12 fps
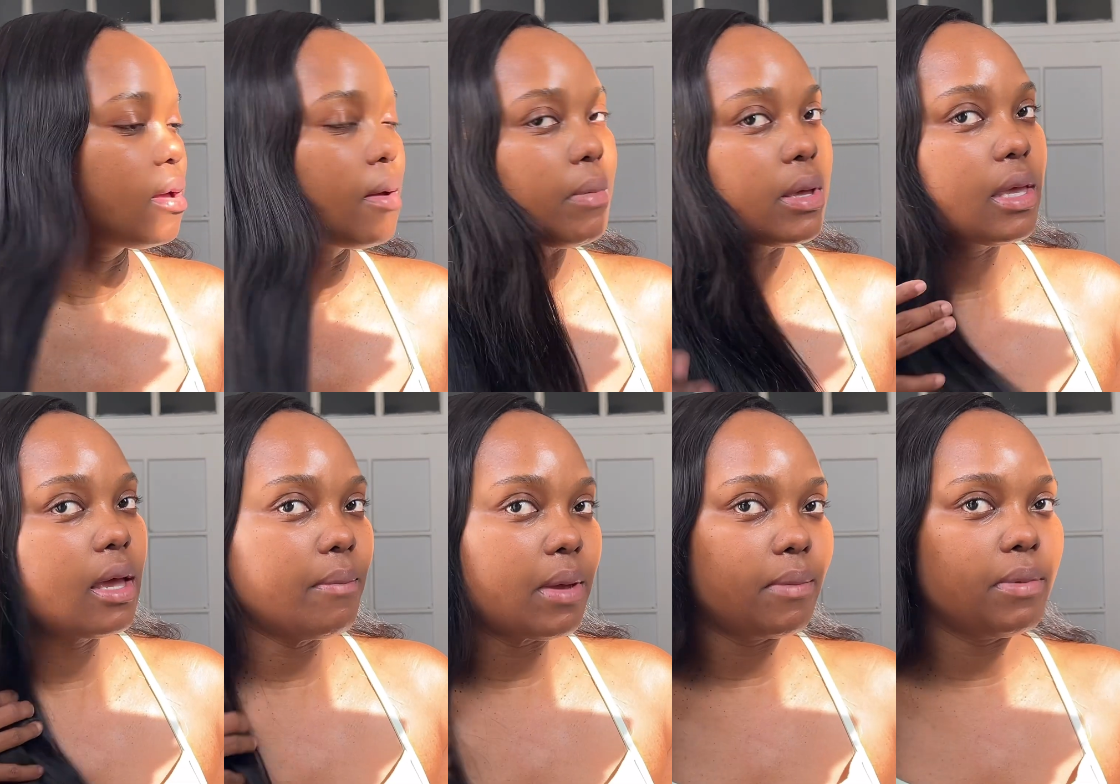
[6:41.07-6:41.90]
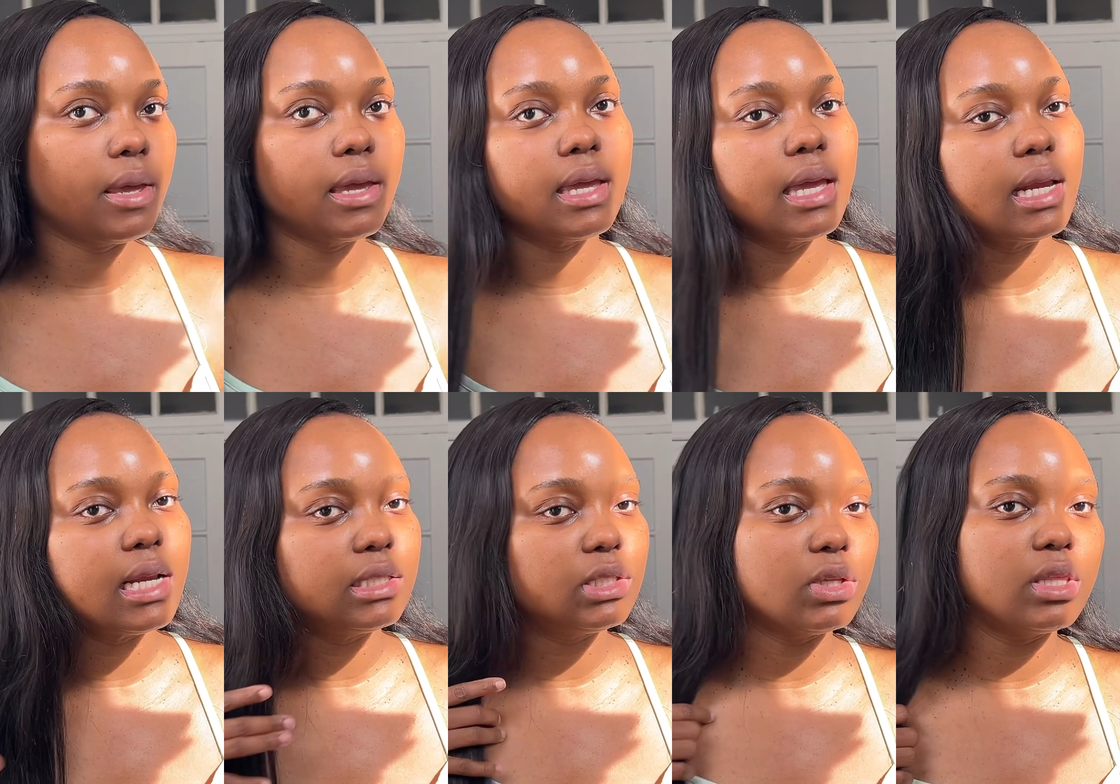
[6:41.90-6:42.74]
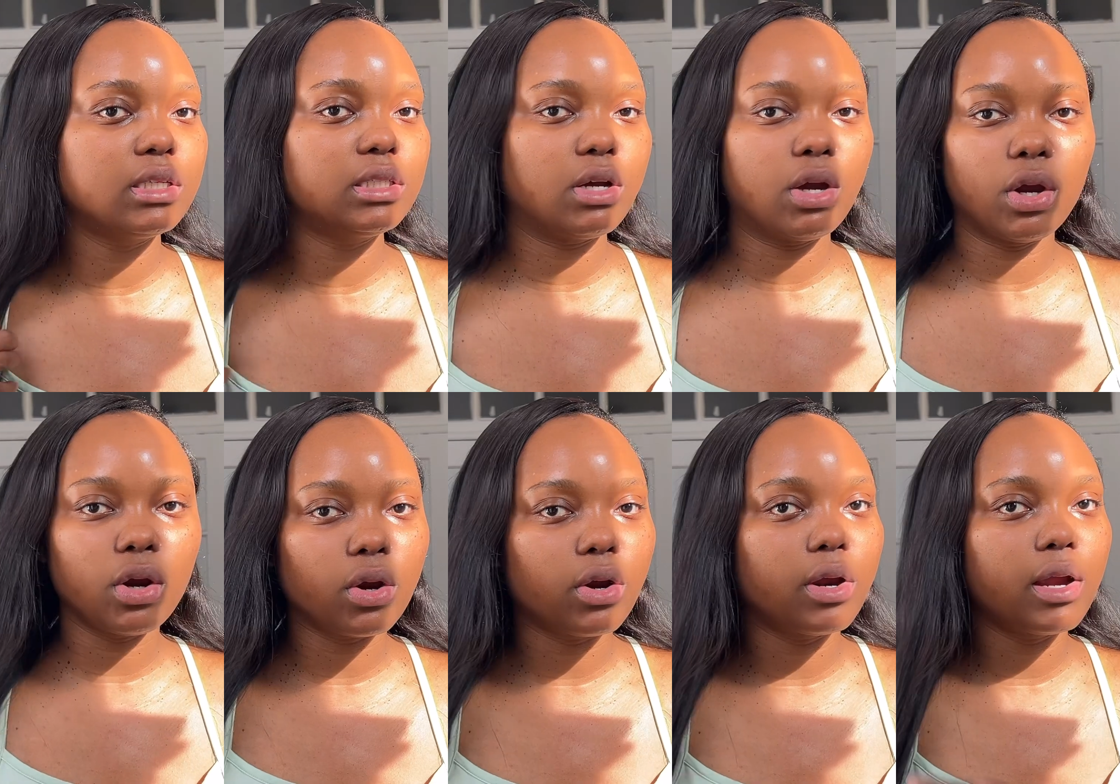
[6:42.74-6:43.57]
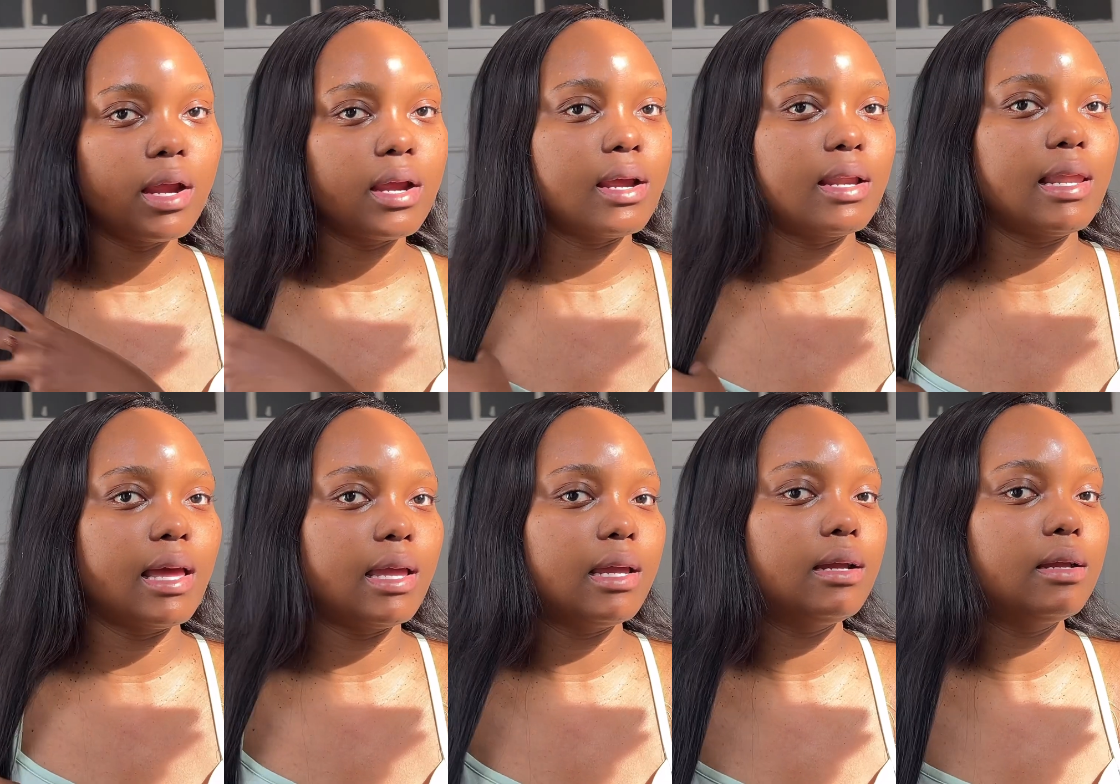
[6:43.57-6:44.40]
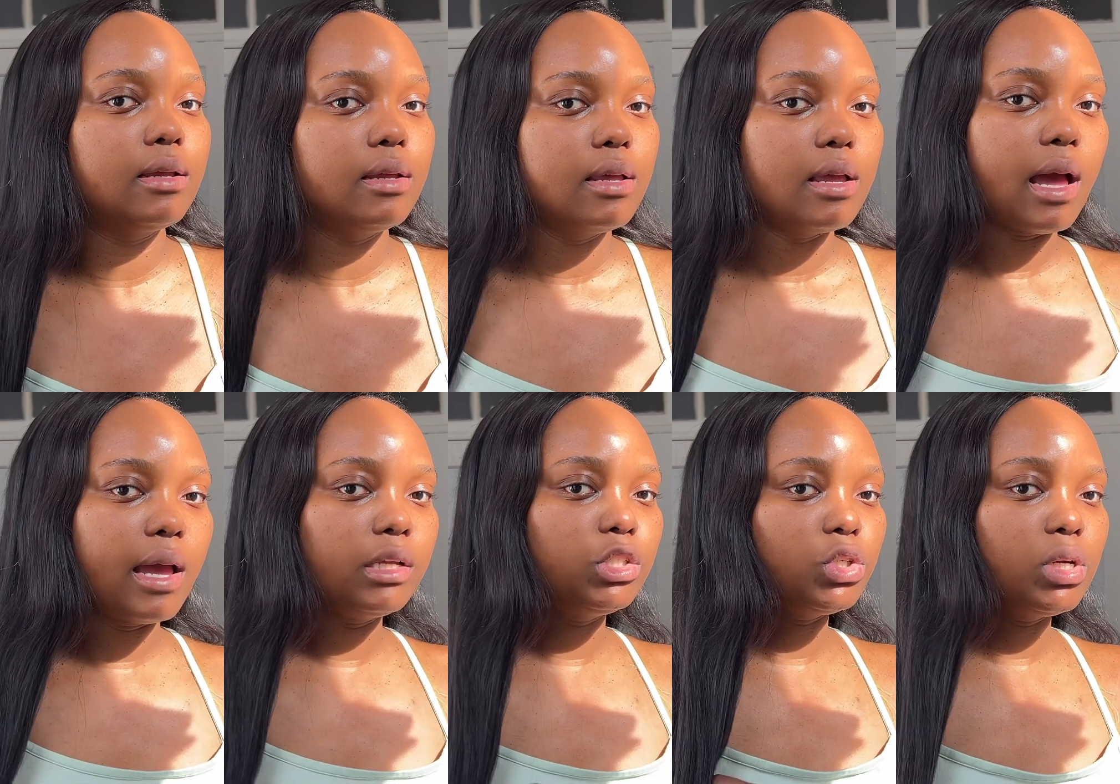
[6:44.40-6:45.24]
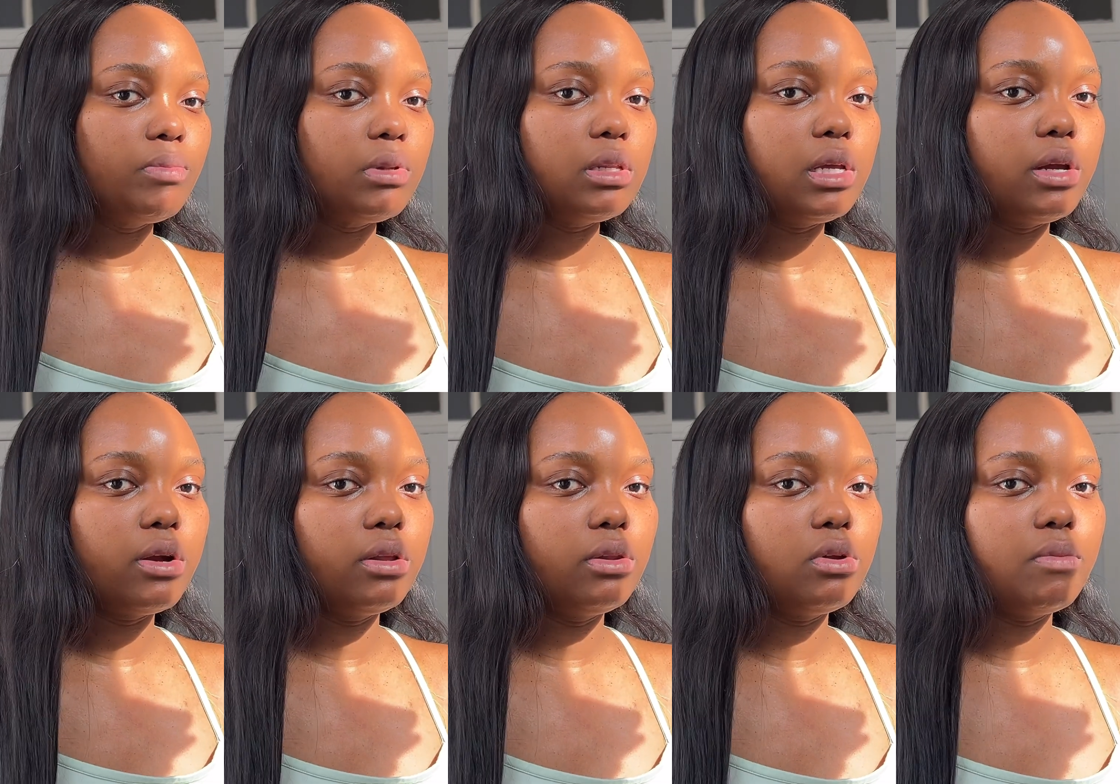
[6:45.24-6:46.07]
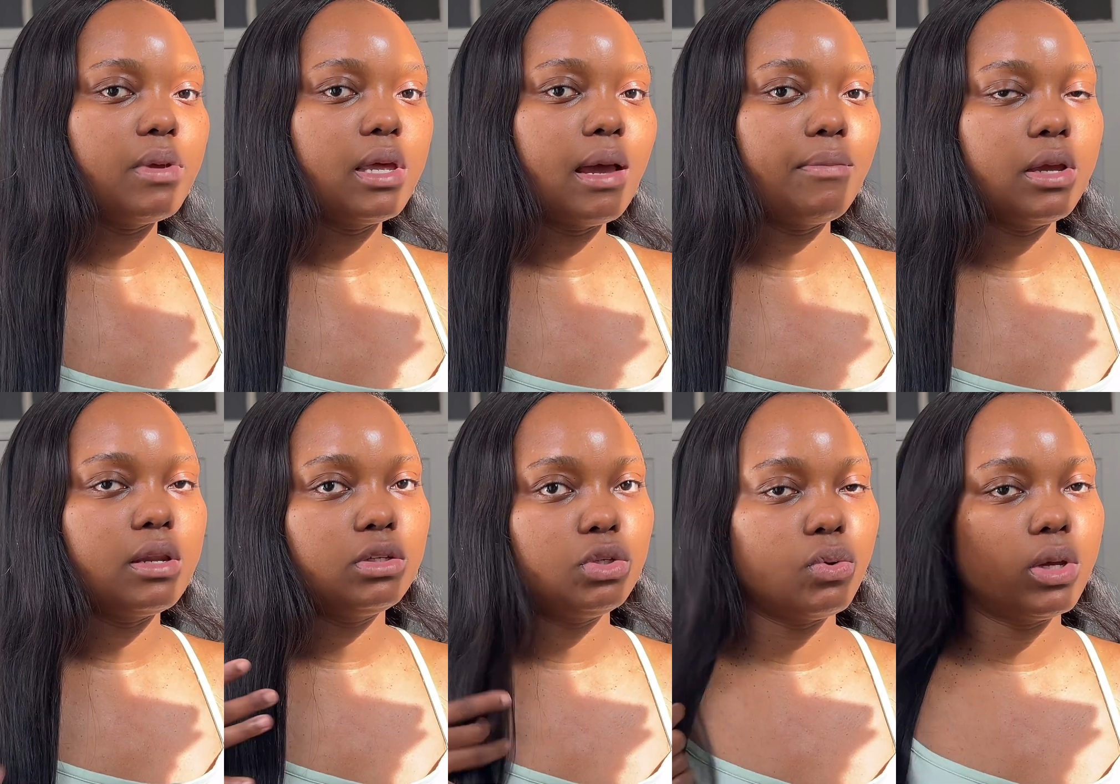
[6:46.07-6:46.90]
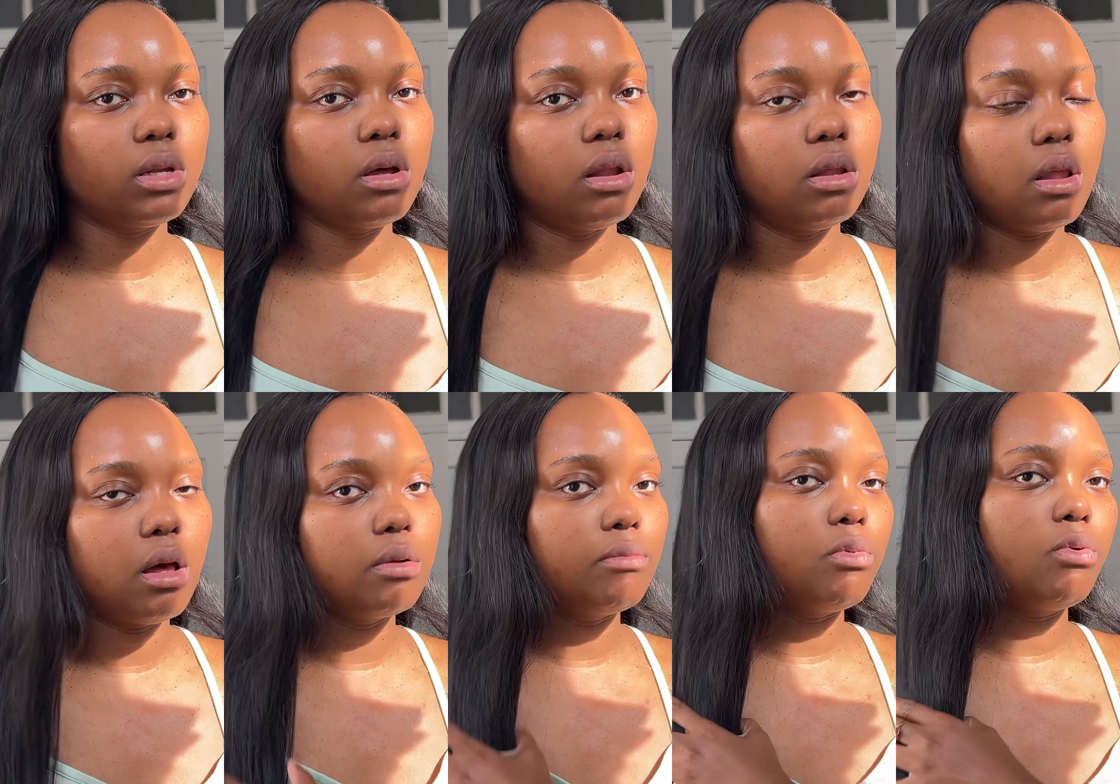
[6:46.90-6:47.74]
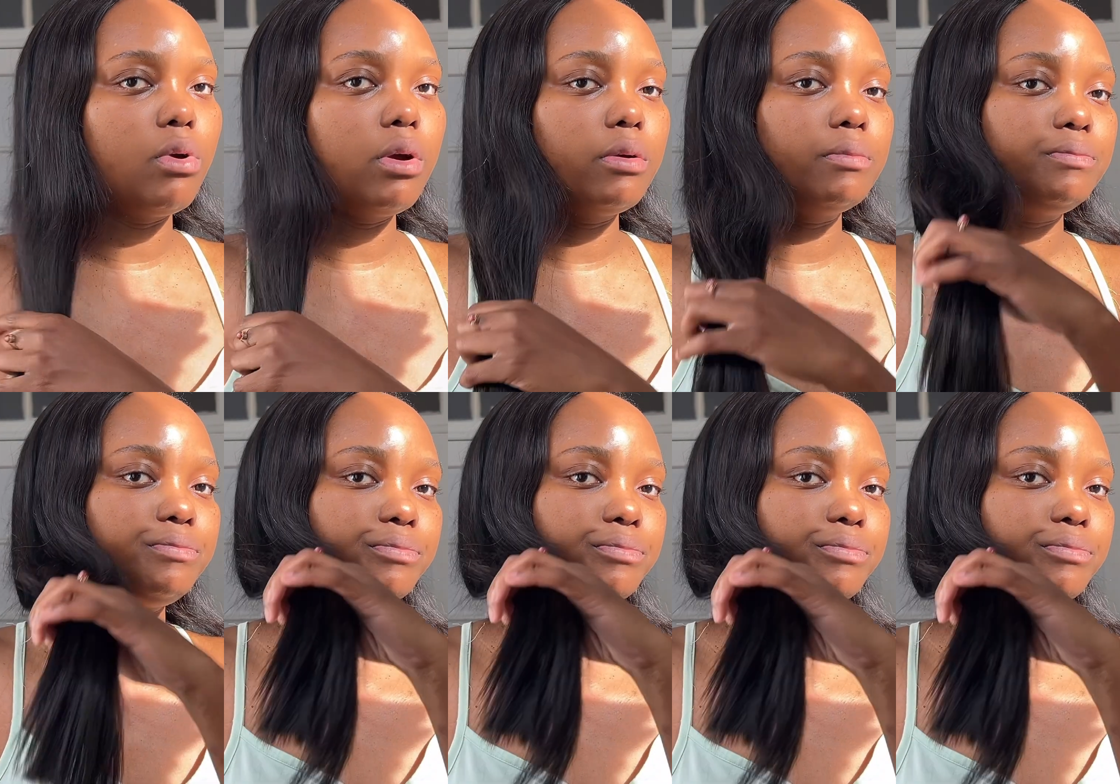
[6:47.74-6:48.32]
But yeah, baby, get into this hair. Like, I trimmed the hair a little bit. I'm gonna do it a lot more.